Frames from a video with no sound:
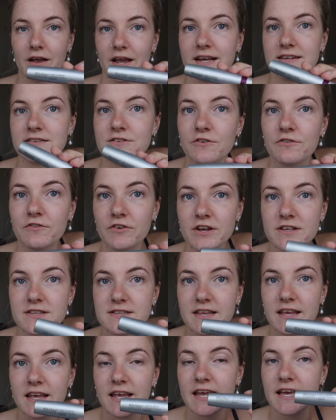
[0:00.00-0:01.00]
Okay, so first
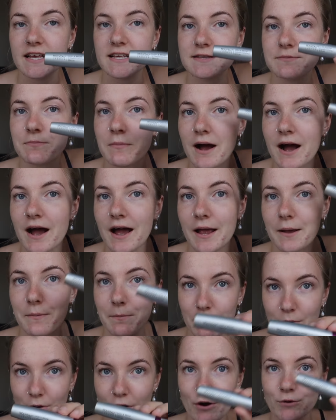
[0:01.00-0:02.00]
thing is my
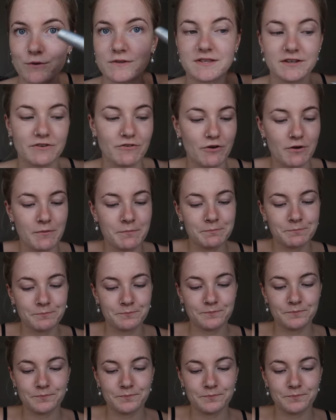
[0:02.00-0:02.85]
brow serum.